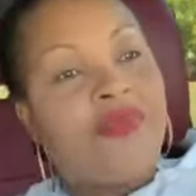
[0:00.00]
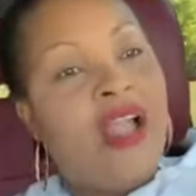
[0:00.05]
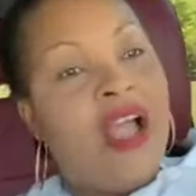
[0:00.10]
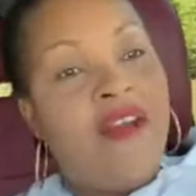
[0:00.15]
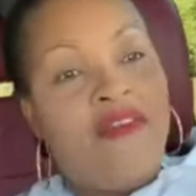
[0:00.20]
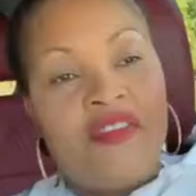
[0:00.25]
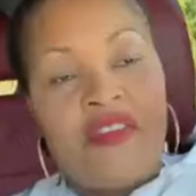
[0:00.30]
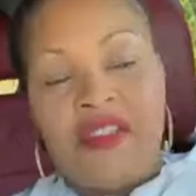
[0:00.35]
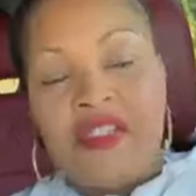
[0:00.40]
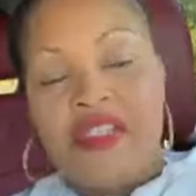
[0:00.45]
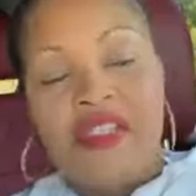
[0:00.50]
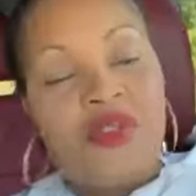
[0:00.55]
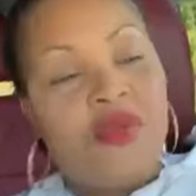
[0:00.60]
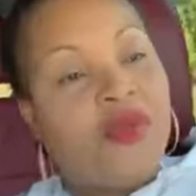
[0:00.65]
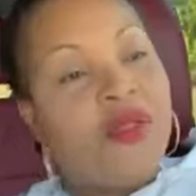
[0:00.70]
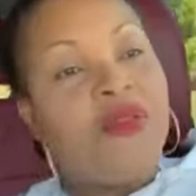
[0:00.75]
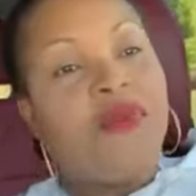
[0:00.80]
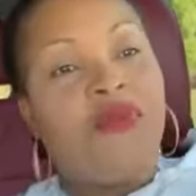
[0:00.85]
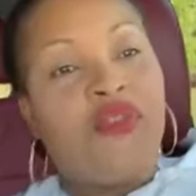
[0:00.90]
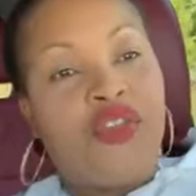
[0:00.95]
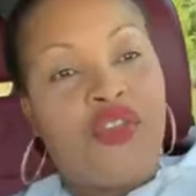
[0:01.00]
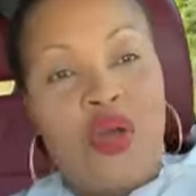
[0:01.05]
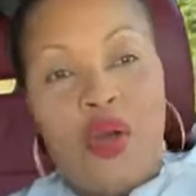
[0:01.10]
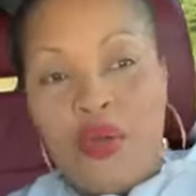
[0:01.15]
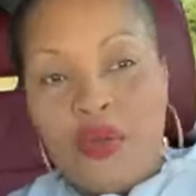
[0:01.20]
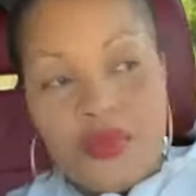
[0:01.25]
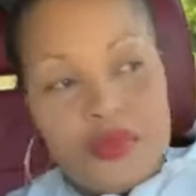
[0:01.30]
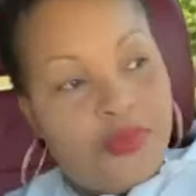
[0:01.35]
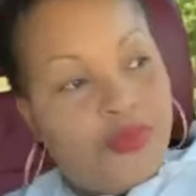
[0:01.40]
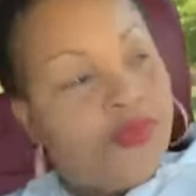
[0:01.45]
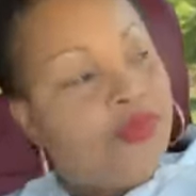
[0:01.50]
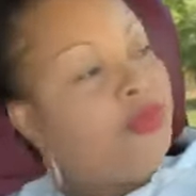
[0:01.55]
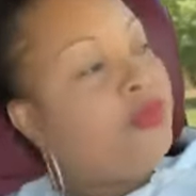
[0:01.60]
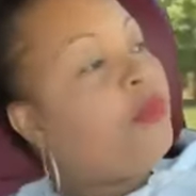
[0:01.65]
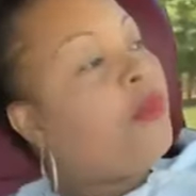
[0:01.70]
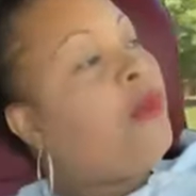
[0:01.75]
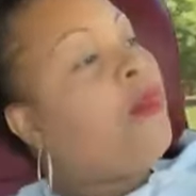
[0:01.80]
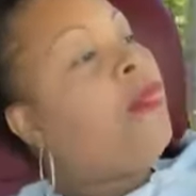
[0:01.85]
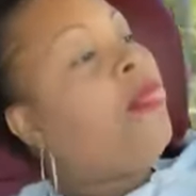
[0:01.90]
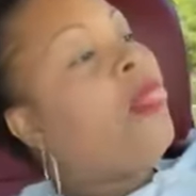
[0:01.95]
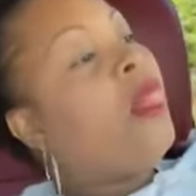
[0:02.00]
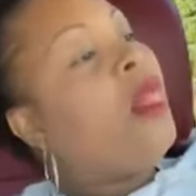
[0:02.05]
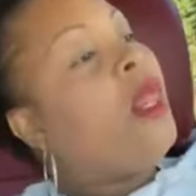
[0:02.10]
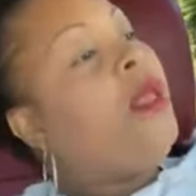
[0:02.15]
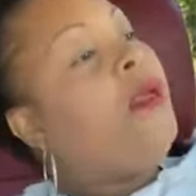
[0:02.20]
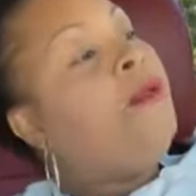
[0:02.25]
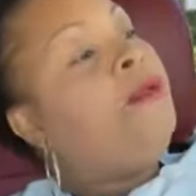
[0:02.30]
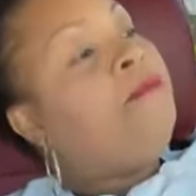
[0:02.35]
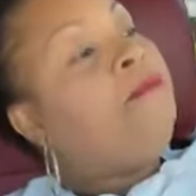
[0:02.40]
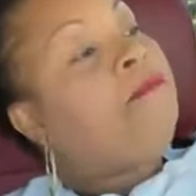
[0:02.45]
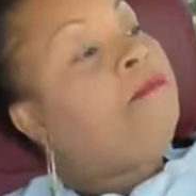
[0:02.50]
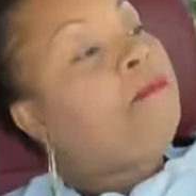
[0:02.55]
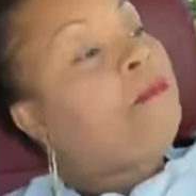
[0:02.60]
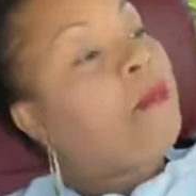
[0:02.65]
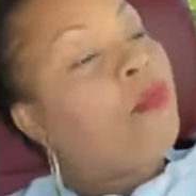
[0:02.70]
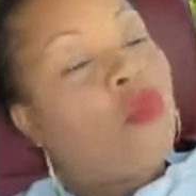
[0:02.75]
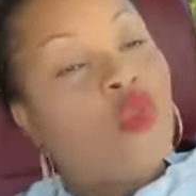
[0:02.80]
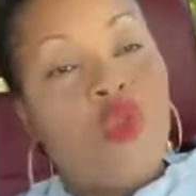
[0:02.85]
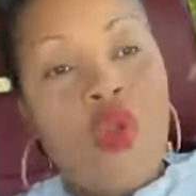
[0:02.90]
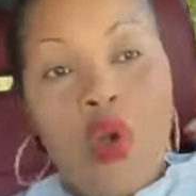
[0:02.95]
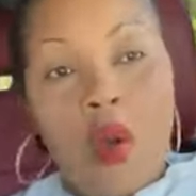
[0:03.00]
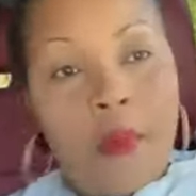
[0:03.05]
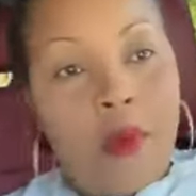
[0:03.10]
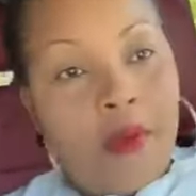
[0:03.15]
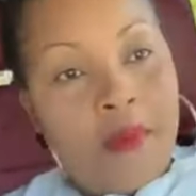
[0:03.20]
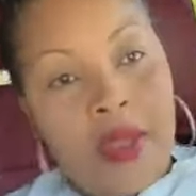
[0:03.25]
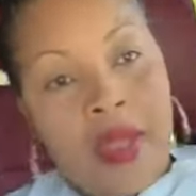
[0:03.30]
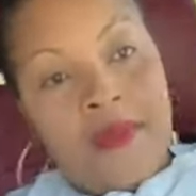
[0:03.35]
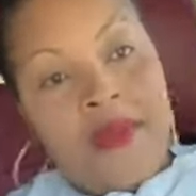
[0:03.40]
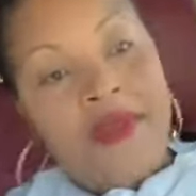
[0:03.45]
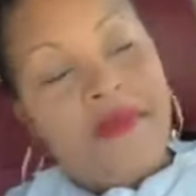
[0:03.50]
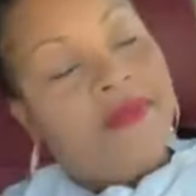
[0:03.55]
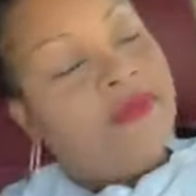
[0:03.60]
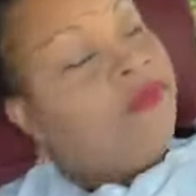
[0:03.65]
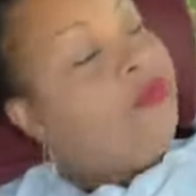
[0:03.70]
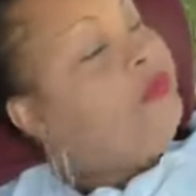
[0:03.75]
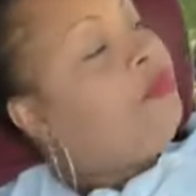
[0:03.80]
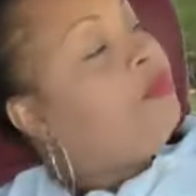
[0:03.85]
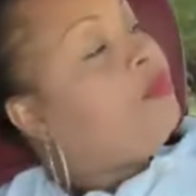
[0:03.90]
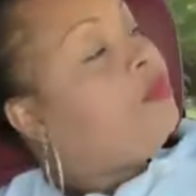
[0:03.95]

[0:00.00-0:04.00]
After this one, done. No more baby.